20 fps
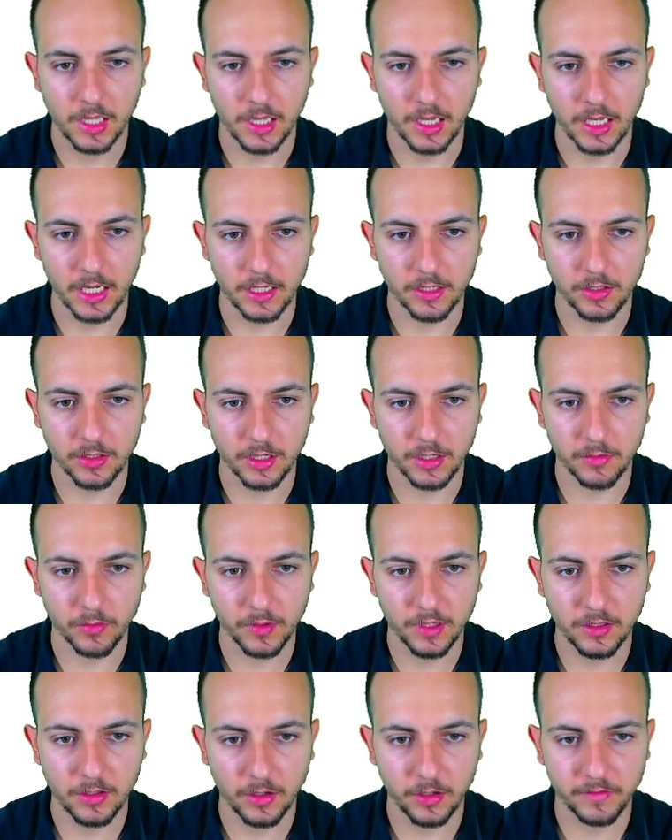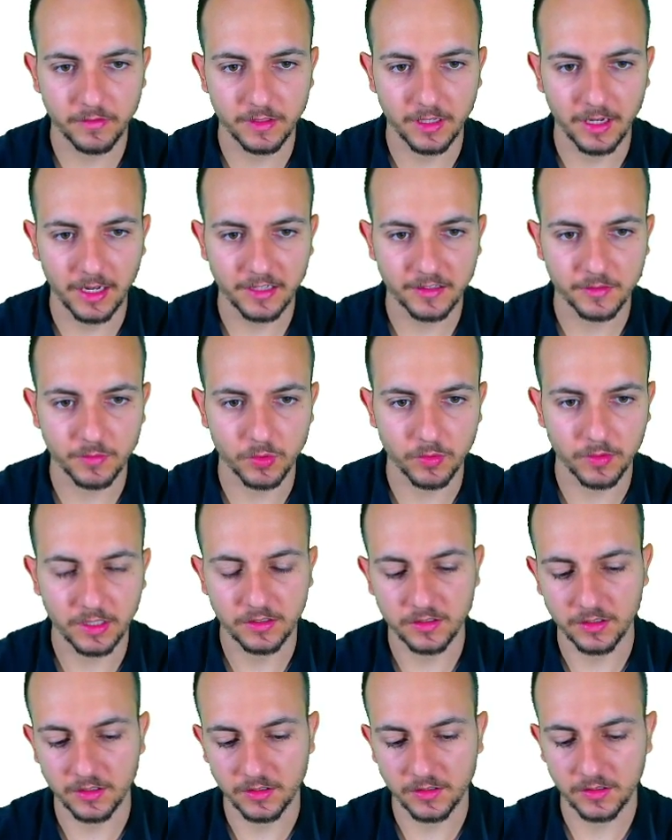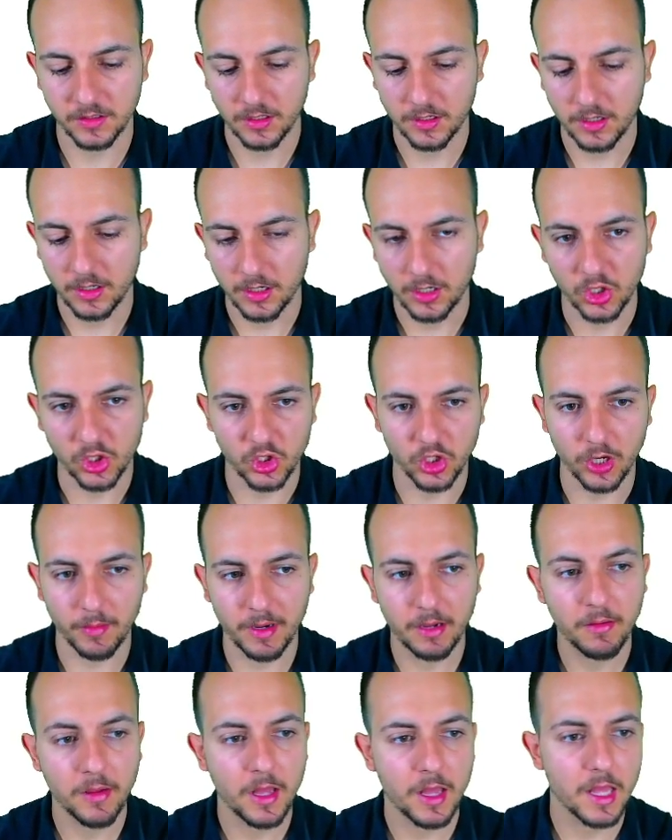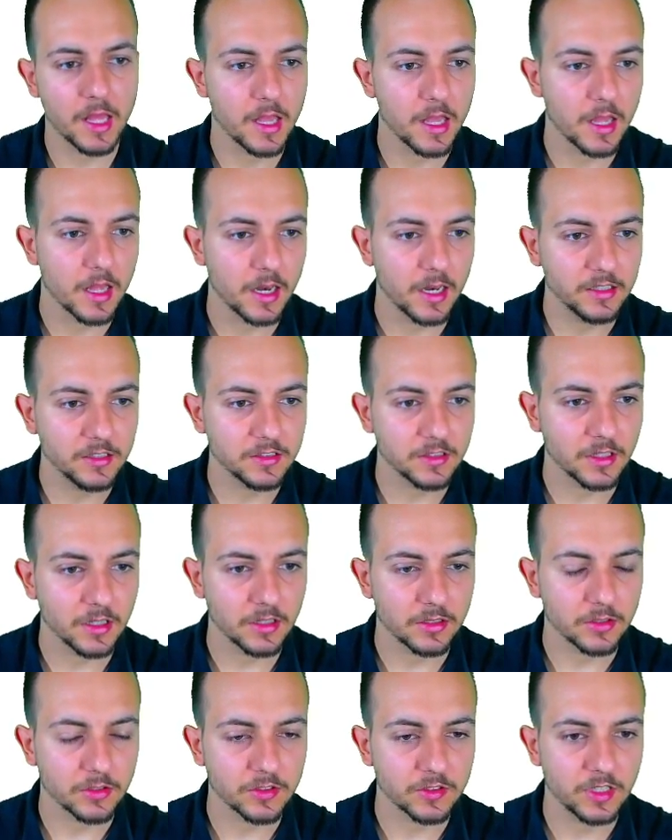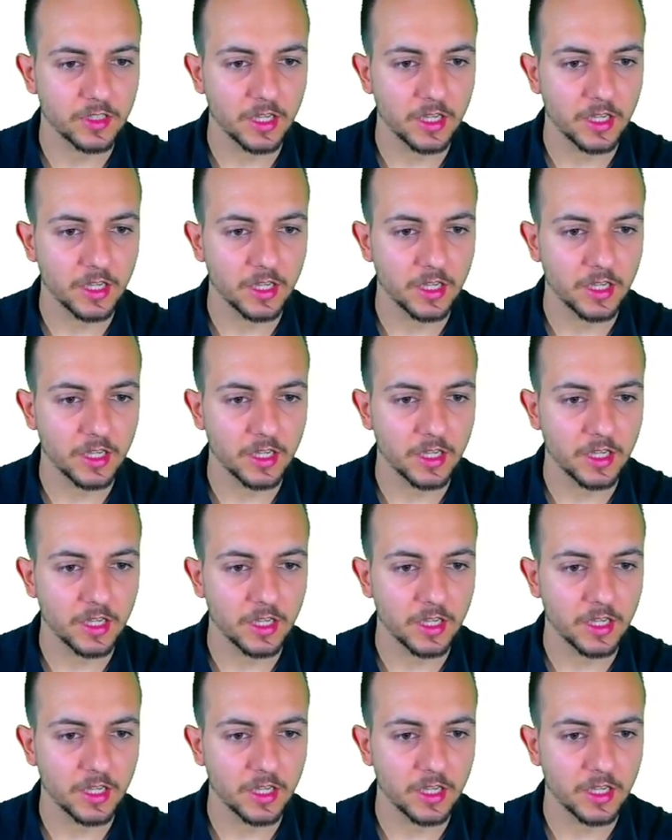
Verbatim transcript: and I'm gonna read off the last parenthesis, comma. Let's see